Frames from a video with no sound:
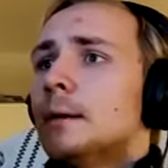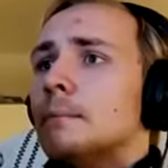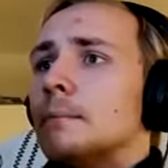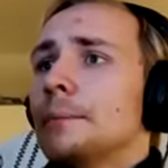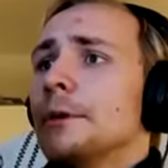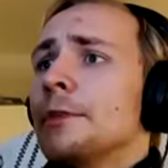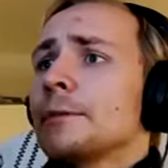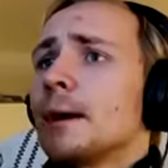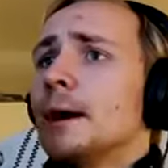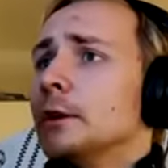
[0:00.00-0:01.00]

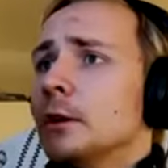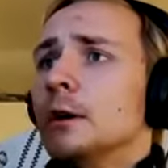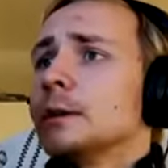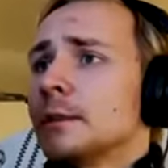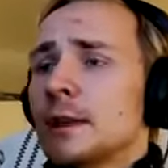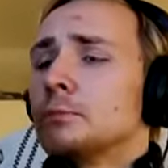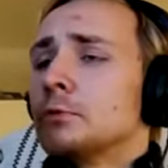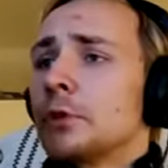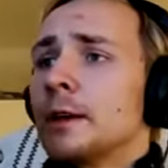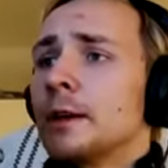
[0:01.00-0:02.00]
Mammoths are not a
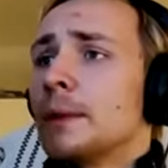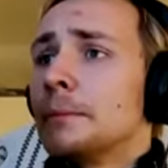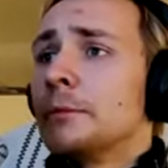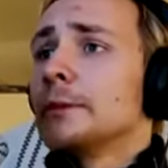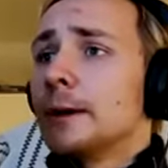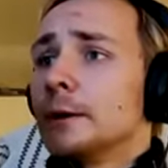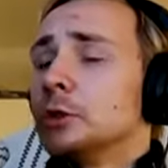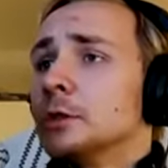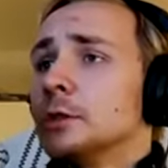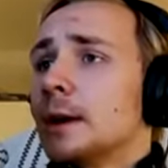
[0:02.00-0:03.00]
separate thing. Mammoths are
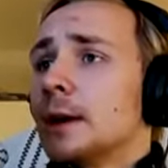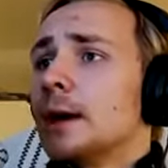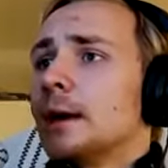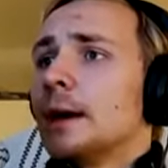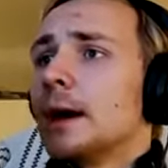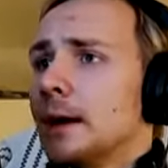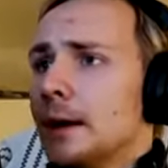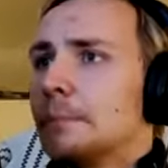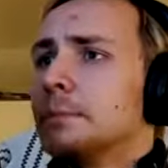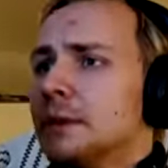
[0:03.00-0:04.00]
just
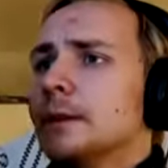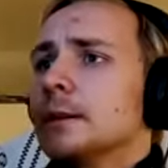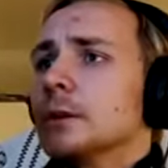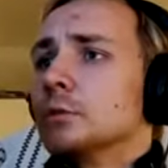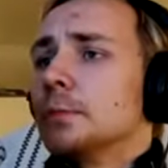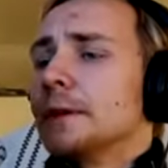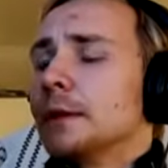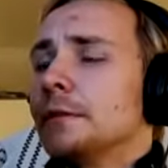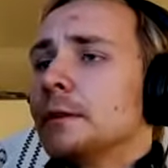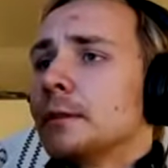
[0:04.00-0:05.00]
a particular group of
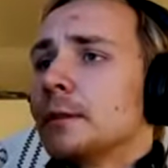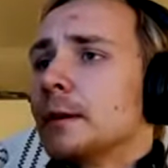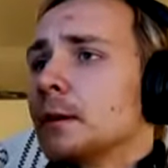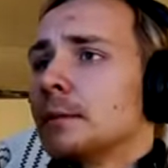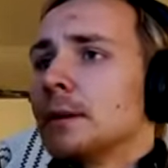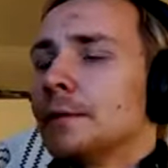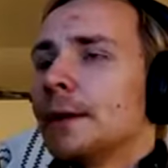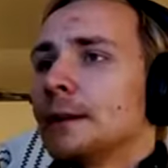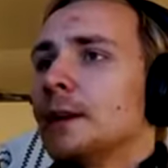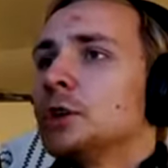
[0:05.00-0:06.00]
elephants. In
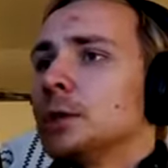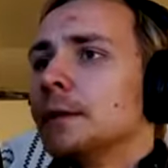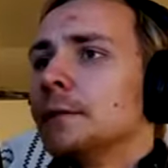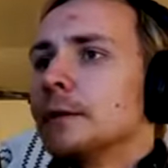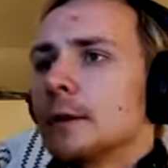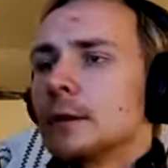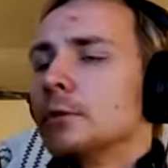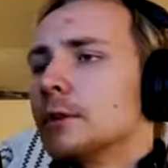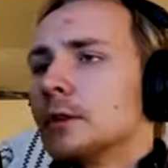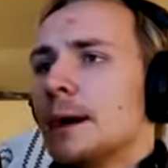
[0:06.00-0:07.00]
fact, Asian elephants are
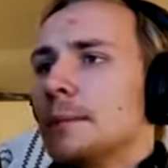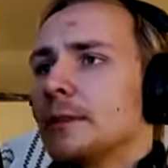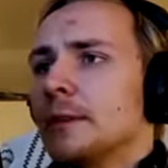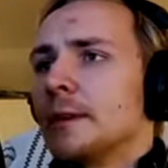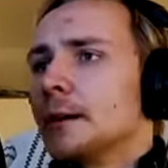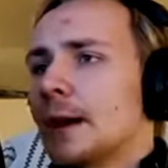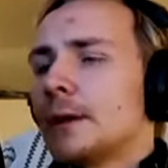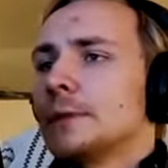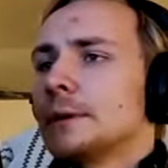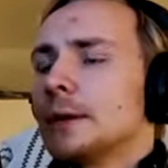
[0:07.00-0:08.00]
closer to mammoths than they are to
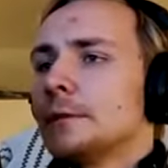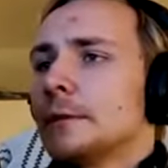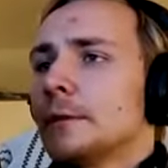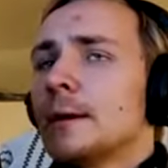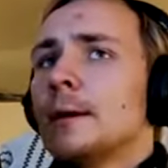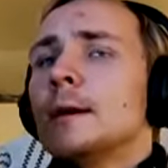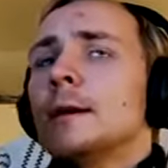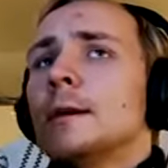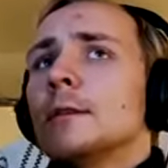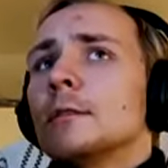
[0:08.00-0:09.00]
African elephants.
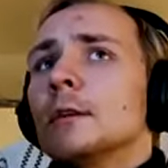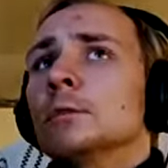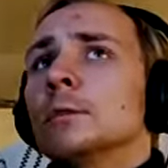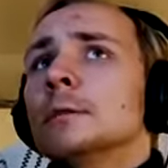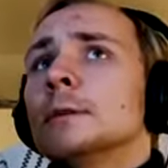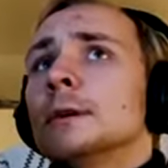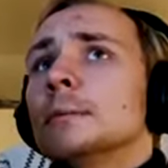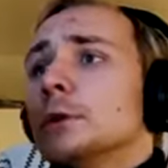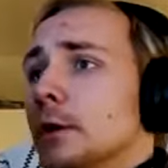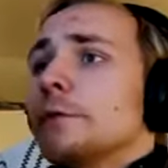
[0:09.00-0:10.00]
So,
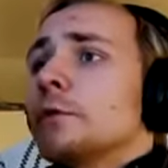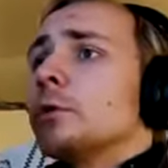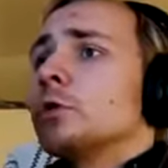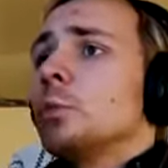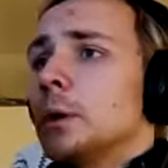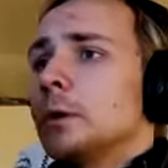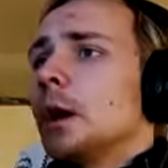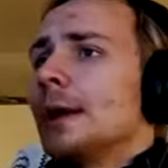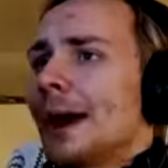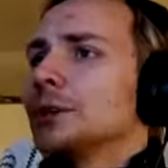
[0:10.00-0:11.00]
but of course, you would
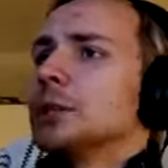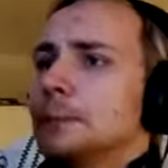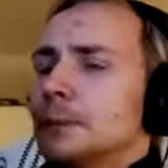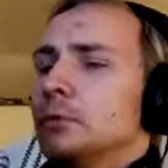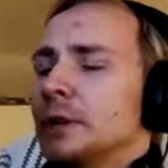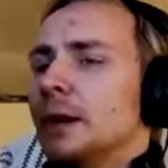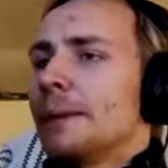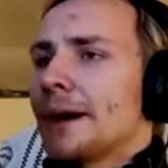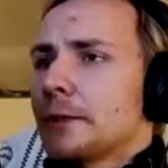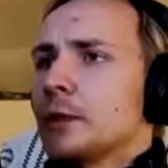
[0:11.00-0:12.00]
not actually be bringing
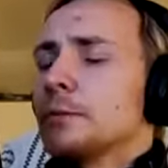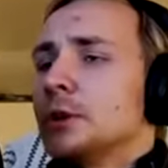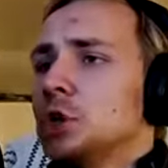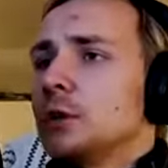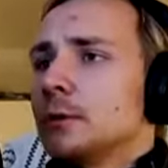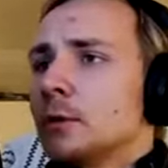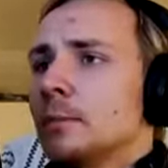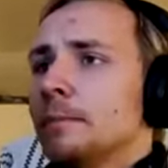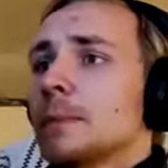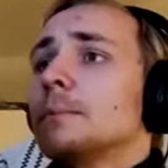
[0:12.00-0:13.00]
back the species, no.